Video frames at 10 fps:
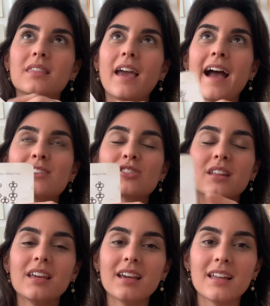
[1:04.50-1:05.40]

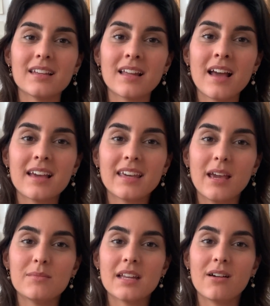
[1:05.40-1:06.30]
actually it
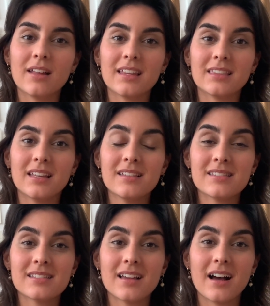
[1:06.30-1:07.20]
came down like
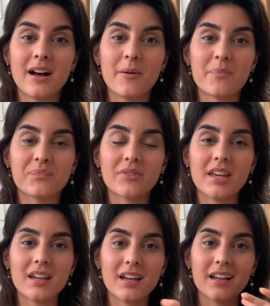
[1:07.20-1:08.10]
this,
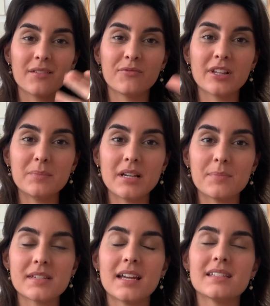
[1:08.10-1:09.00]
flipped
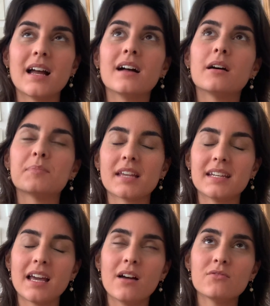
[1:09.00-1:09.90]
upside
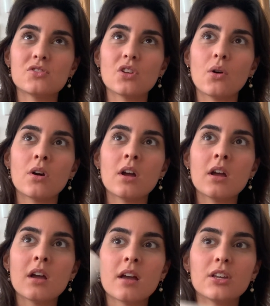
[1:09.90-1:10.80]
down. So,
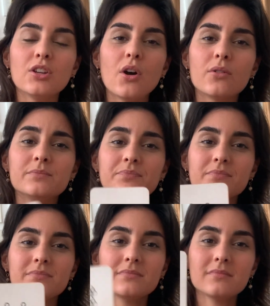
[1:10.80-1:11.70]
you know,
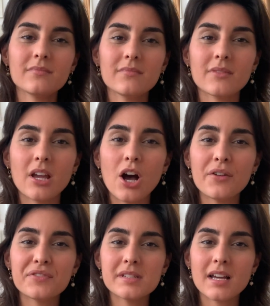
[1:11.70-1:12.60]

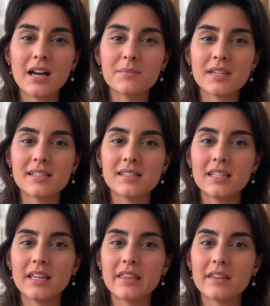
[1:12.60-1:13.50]
oftentimes I
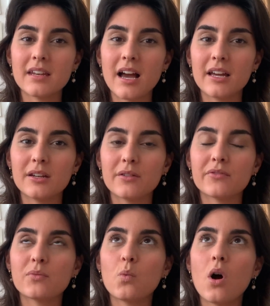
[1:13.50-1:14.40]
see the Nine
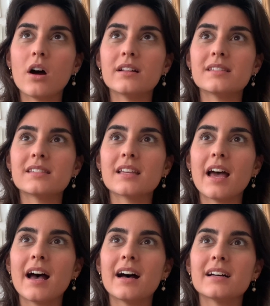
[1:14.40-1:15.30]
of Wands
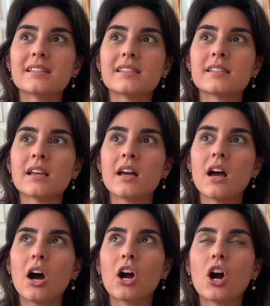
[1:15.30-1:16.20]
as
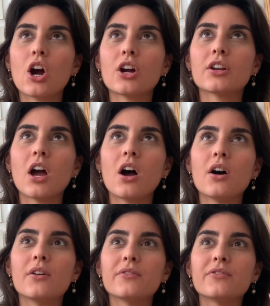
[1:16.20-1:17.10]
a card
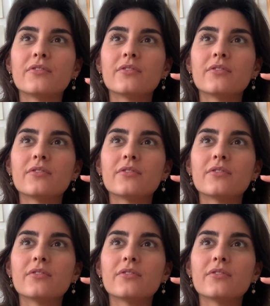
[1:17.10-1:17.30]
of